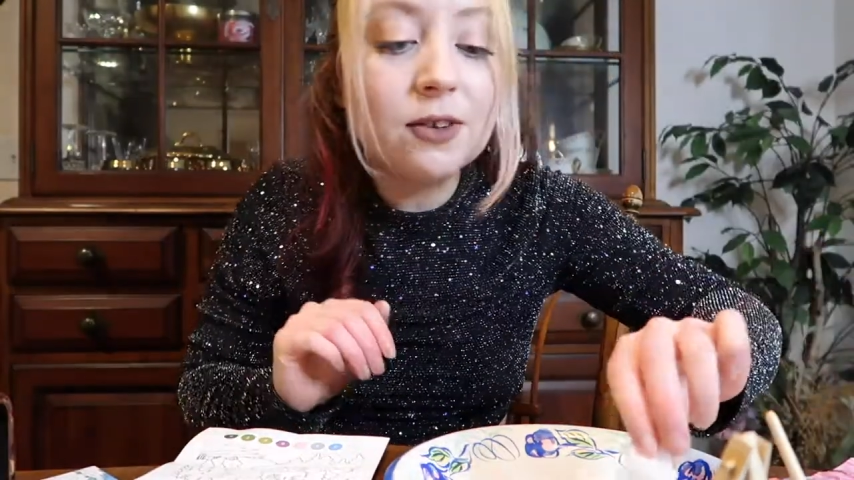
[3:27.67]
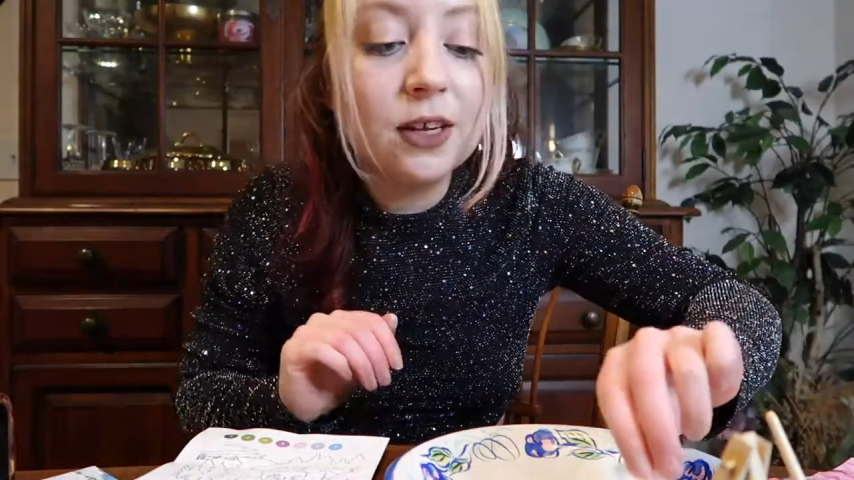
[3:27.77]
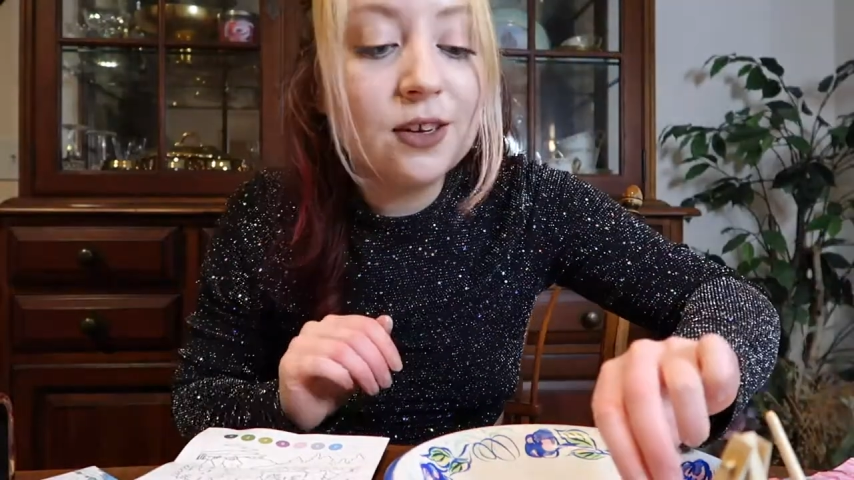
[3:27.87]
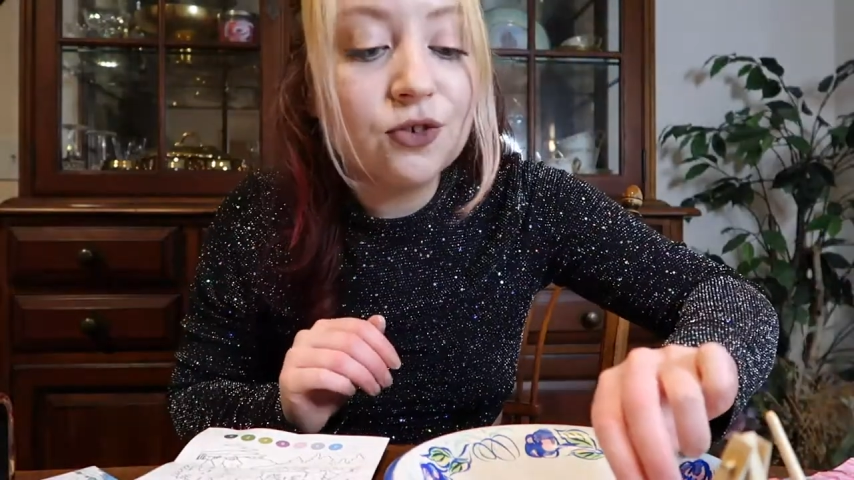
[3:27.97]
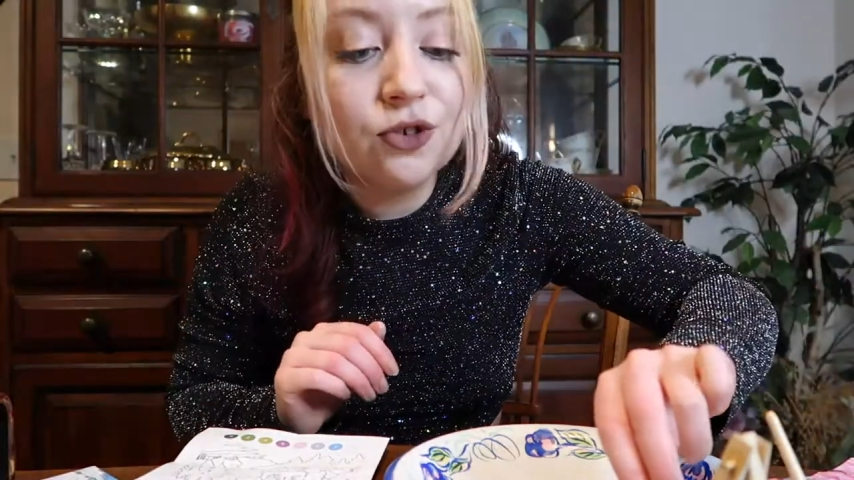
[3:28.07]
an
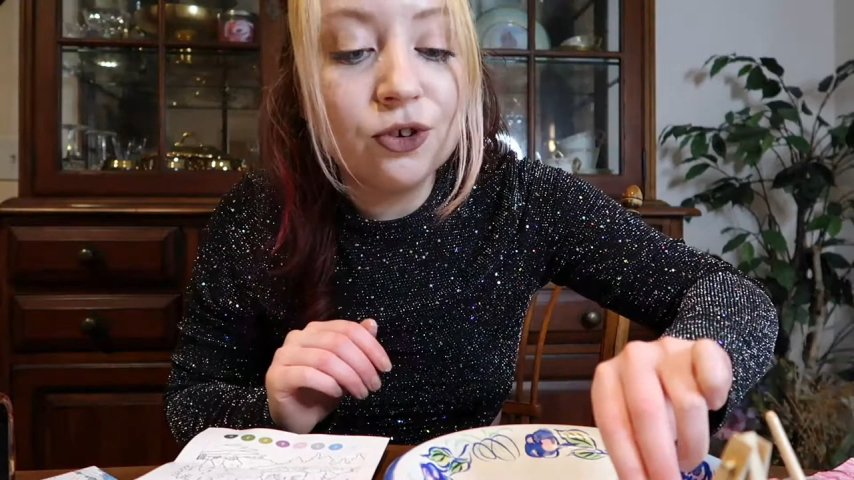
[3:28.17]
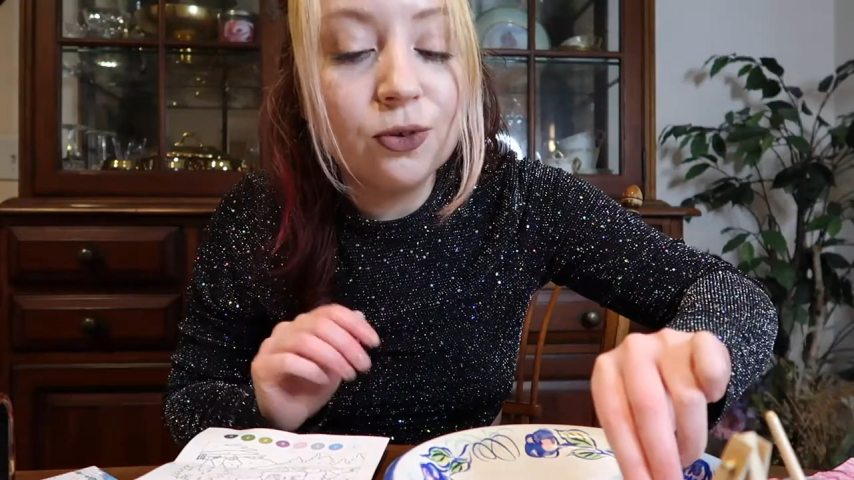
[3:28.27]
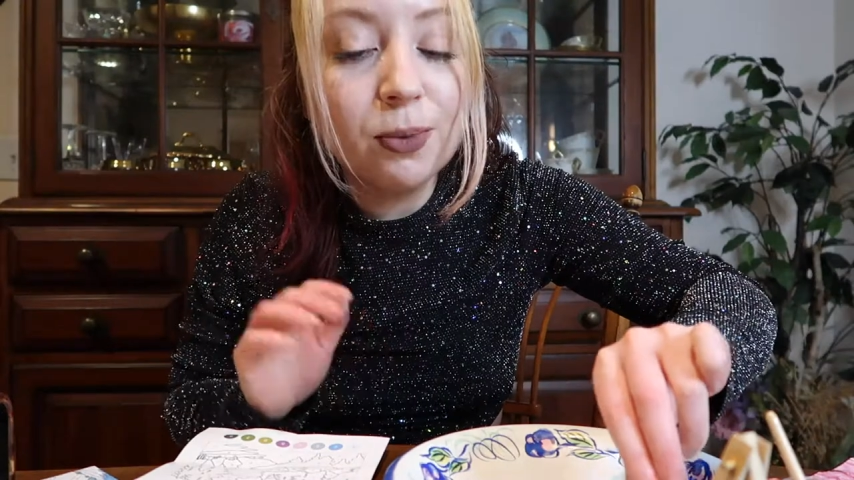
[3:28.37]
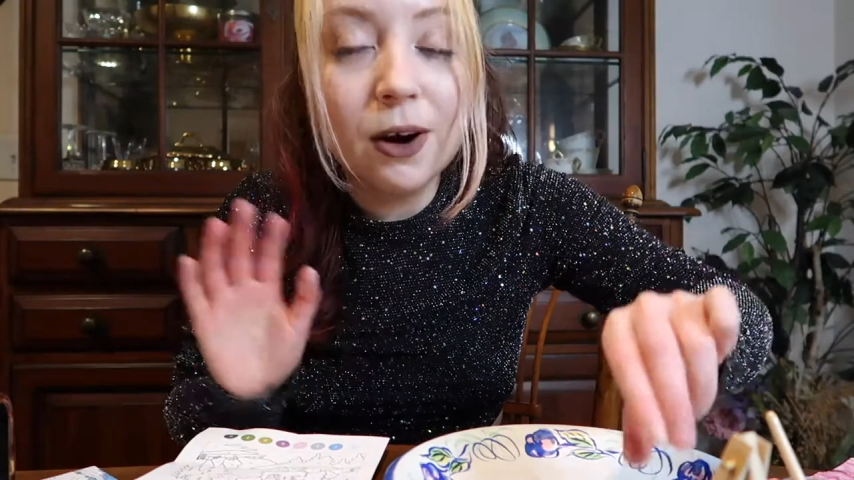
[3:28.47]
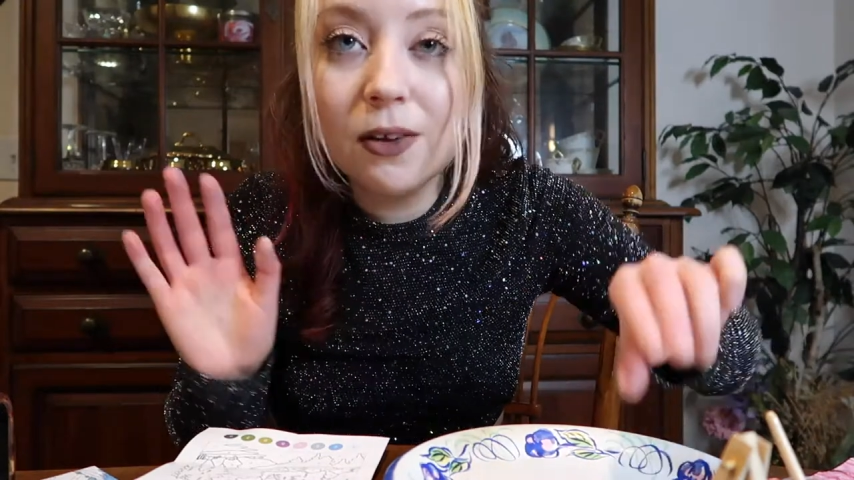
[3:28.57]

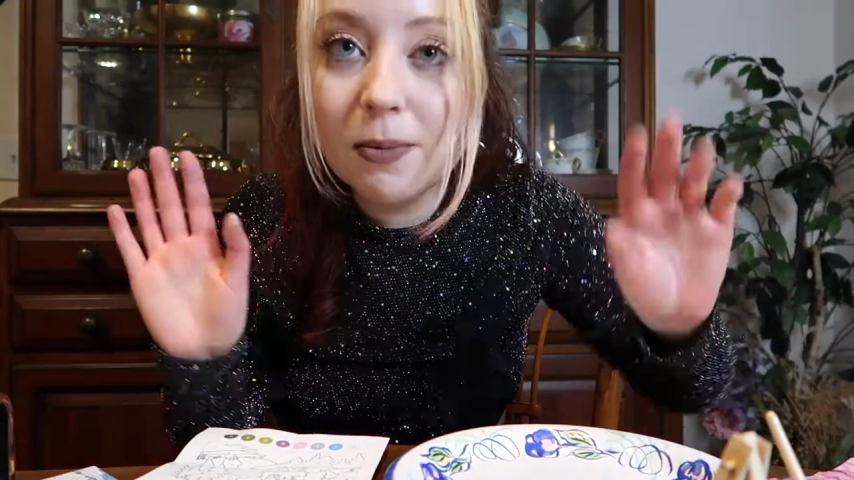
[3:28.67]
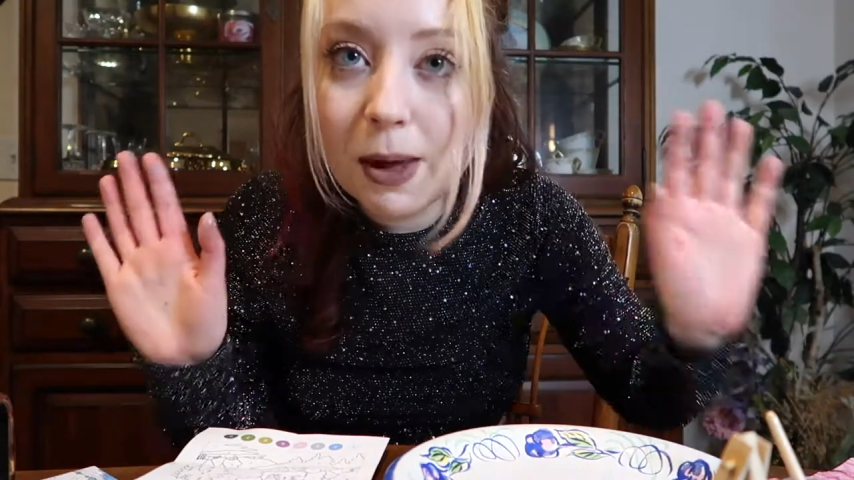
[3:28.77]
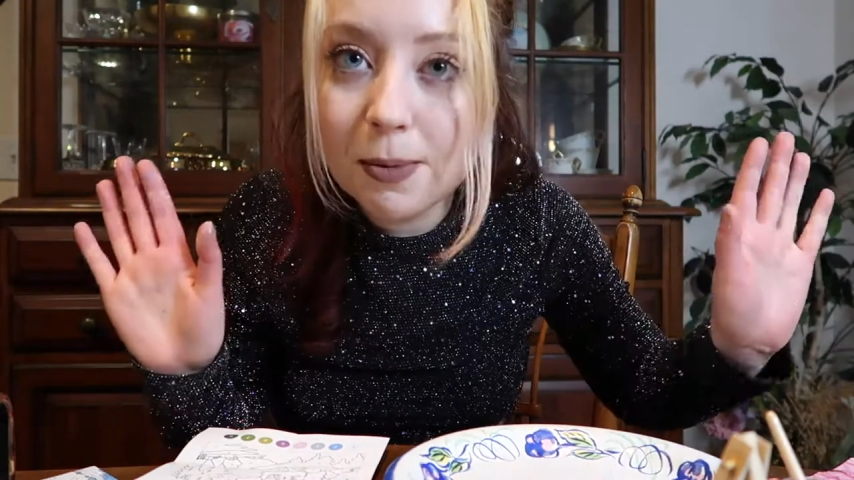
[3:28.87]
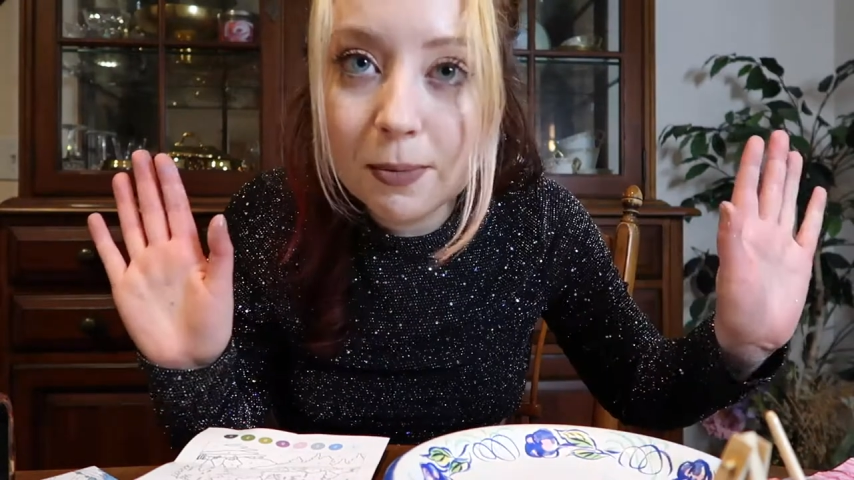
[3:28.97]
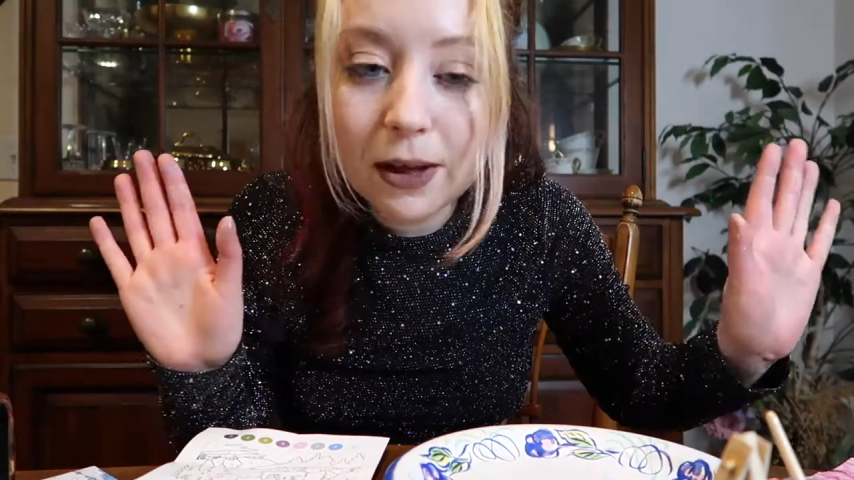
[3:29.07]
additional part of the
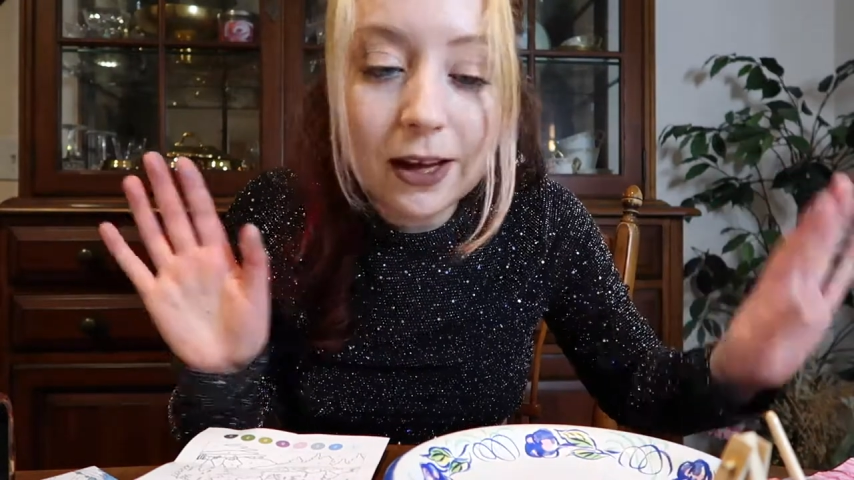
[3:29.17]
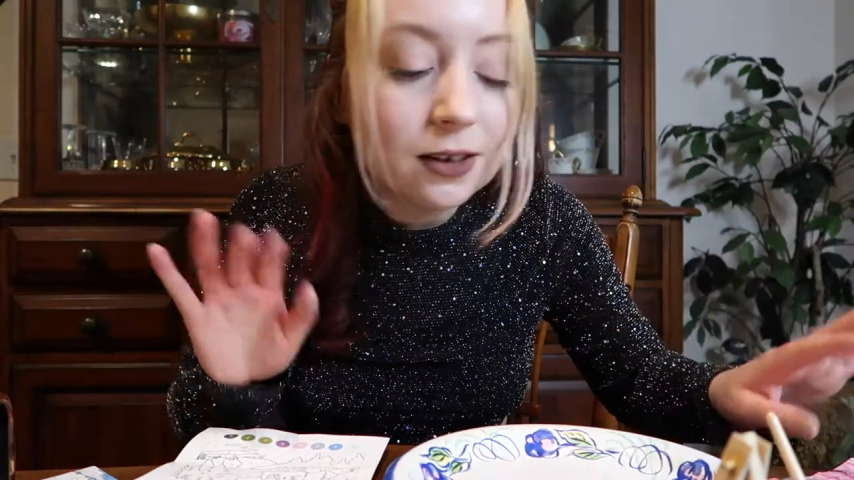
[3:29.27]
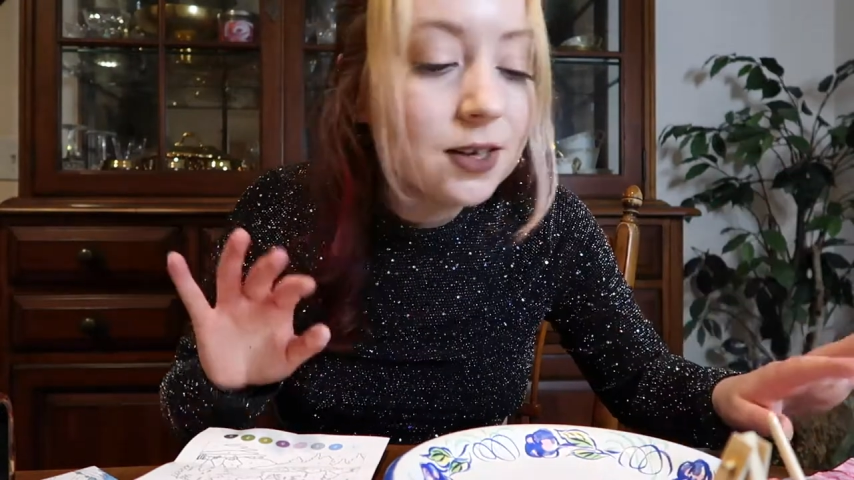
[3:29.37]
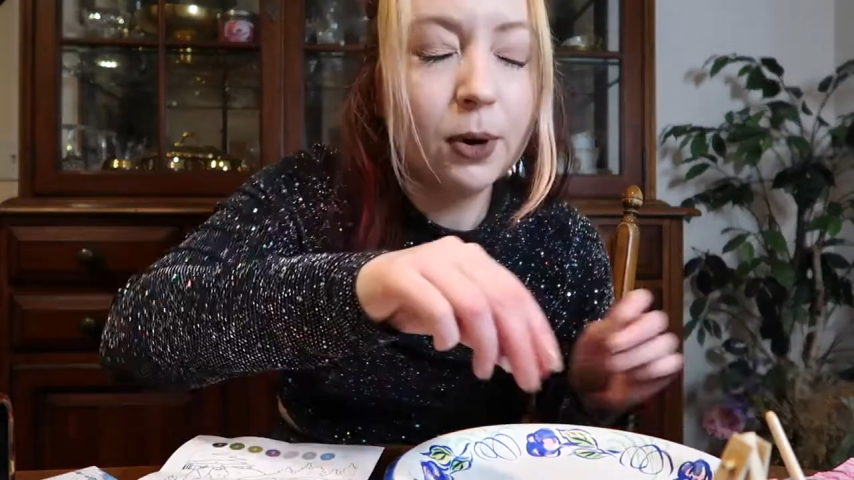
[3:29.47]
paper plate.